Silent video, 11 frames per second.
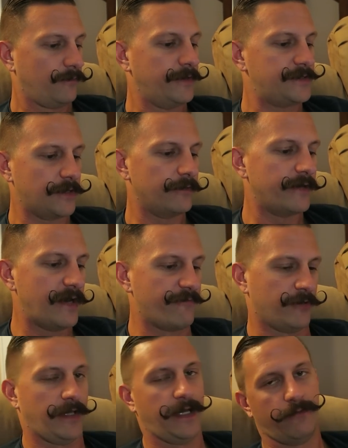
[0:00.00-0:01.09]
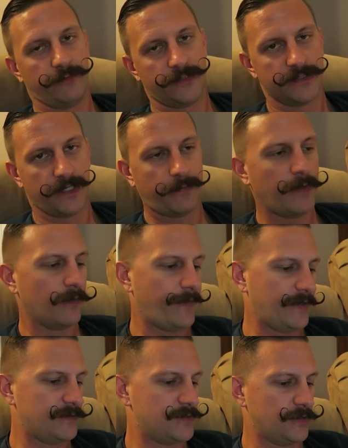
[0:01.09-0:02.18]
Return to Neverland, which is like Peter
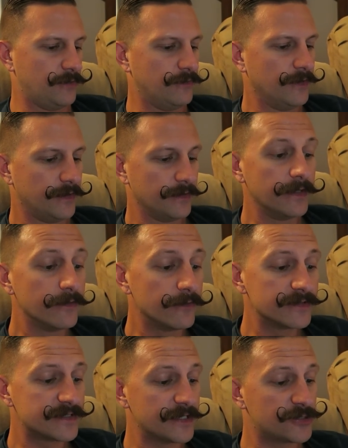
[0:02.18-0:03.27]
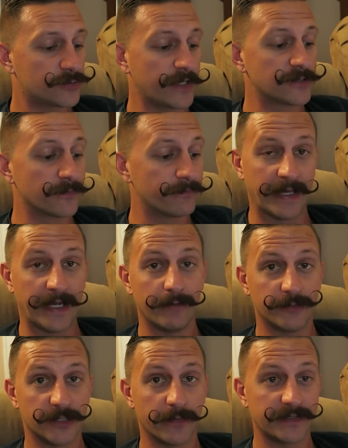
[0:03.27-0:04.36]
Pan 2. Lilo and Stitch, Treasure Planet,
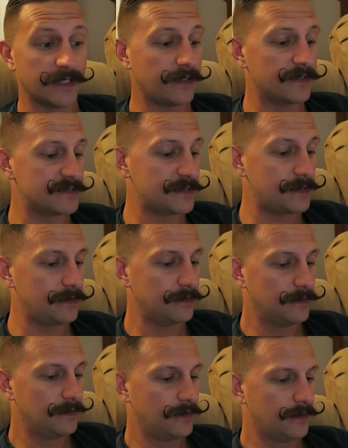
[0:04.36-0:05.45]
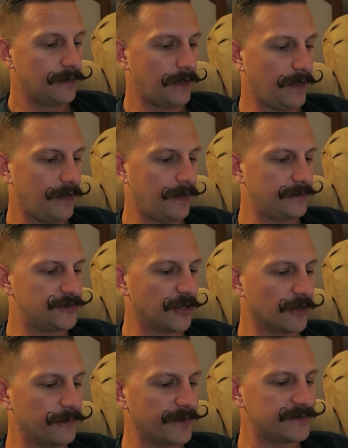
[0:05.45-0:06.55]
which I'm excited to see.
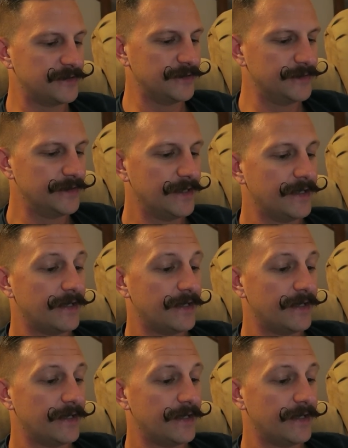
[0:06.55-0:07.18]
Jungle Book 2.